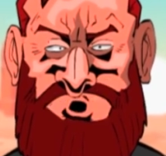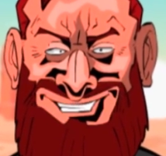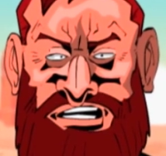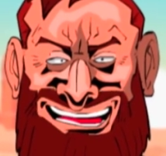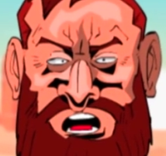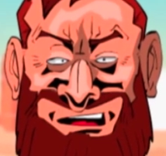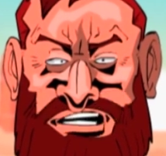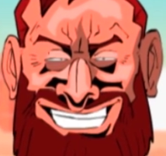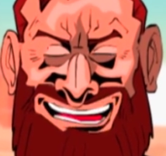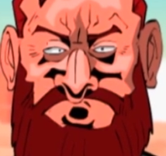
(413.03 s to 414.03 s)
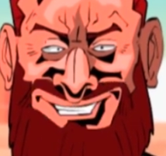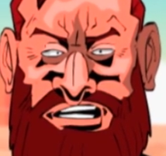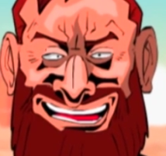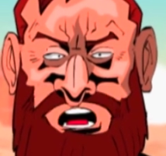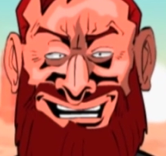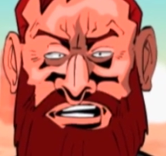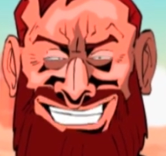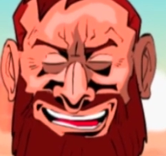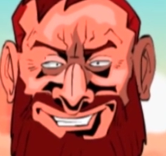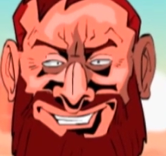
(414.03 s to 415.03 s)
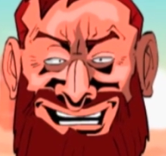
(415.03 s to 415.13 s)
on the show. I'm not trying to clout chase.